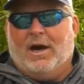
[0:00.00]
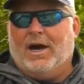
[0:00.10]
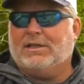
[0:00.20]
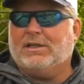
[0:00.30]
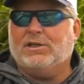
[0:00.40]

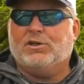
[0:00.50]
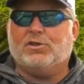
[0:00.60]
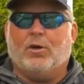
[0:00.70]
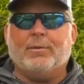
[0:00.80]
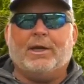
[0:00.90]
I see
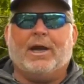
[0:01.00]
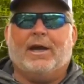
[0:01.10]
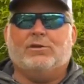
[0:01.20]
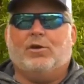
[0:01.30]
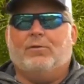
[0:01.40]
so many
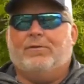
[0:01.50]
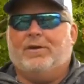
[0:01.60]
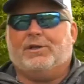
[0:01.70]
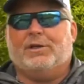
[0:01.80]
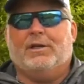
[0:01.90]
guys go
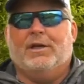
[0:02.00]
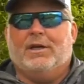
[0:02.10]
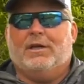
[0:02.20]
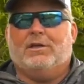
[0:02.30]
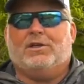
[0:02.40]
fishing
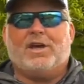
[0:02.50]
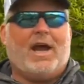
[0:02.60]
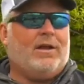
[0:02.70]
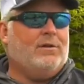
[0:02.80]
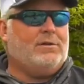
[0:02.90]
in the
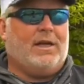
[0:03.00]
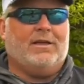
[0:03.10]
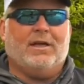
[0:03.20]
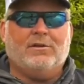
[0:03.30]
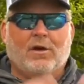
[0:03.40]
shallows
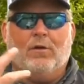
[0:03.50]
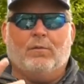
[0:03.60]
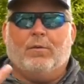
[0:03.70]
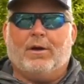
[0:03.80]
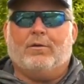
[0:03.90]
and they
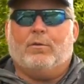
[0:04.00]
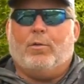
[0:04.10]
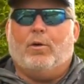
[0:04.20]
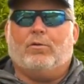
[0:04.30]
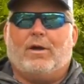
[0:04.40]
don't wear their
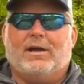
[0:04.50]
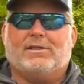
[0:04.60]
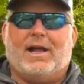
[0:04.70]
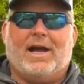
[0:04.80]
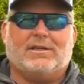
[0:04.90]

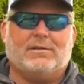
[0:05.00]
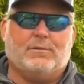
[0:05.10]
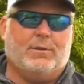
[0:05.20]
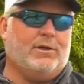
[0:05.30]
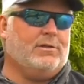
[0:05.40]
polarized
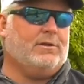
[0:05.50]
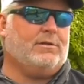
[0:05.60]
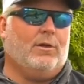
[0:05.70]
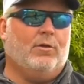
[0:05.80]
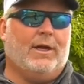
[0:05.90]
glasses because
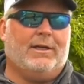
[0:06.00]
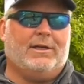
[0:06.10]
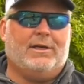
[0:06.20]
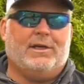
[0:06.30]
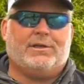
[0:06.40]
it's low light
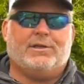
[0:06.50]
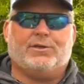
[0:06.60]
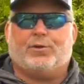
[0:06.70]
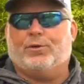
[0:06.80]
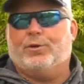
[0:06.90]

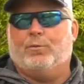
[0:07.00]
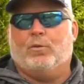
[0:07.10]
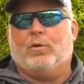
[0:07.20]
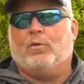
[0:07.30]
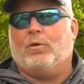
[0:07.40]
conditions, early in the
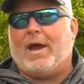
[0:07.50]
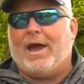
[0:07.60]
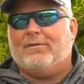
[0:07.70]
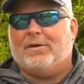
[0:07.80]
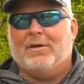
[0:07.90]
morning, or what
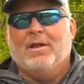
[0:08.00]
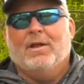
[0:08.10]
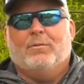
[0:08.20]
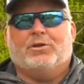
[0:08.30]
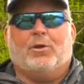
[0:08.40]
have you,
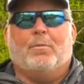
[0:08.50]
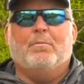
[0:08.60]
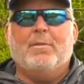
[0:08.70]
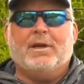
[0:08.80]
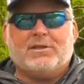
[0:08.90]
but you're
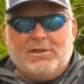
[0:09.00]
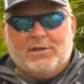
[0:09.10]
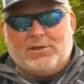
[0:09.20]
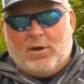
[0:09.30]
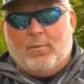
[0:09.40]

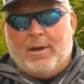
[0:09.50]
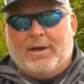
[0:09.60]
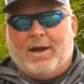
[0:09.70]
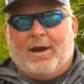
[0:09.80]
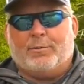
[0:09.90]
missing so
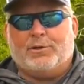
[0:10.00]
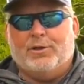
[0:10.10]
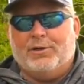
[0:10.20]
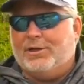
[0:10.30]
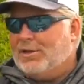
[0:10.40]
many
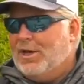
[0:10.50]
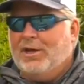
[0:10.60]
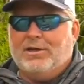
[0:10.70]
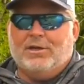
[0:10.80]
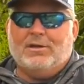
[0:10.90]
opportunities.
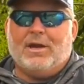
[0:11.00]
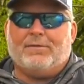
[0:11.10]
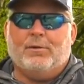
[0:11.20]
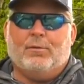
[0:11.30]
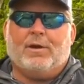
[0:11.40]
You
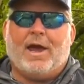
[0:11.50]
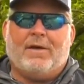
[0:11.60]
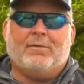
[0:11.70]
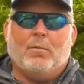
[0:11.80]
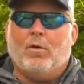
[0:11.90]
definitely want to
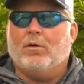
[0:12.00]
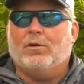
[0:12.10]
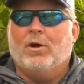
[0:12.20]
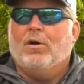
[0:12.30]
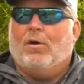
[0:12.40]
have them
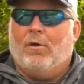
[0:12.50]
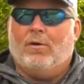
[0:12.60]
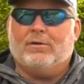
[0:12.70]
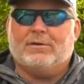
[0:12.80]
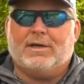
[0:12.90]
on
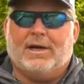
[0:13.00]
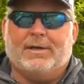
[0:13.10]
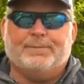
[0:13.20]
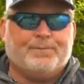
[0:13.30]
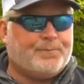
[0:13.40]
all the
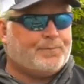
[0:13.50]
time.